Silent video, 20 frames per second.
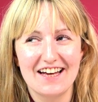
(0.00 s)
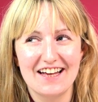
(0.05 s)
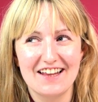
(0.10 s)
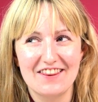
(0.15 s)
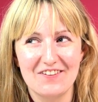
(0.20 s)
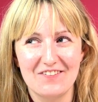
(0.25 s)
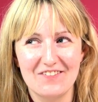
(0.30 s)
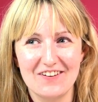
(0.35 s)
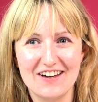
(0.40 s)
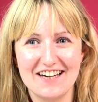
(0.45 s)

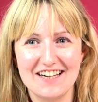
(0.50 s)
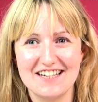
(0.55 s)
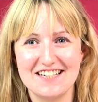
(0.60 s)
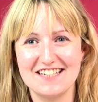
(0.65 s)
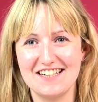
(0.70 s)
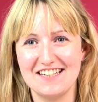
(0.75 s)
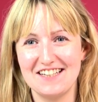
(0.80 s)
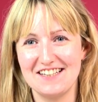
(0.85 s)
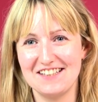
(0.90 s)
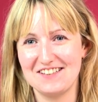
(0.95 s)
the way I
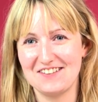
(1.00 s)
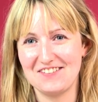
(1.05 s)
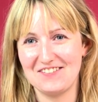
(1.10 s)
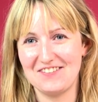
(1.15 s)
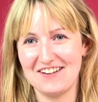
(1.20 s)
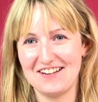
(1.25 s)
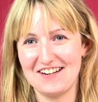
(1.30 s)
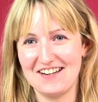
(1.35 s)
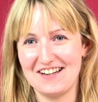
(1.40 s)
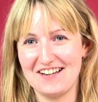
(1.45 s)
did
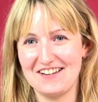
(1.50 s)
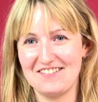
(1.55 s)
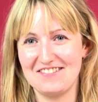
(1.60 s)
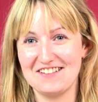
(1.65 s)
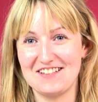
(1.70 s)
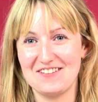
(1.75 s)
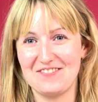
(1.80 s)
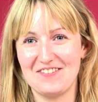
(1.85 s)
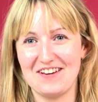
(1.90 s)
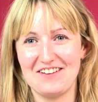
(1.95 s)
when I
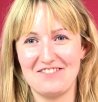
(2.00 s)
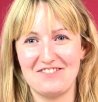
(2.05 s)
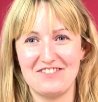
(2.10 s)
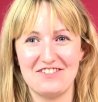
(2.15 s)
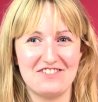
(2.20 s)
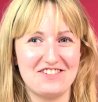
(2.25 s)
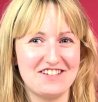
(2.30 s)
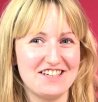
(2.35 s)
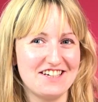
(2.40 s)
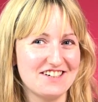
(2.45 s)
was about
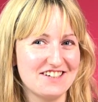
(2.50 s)
15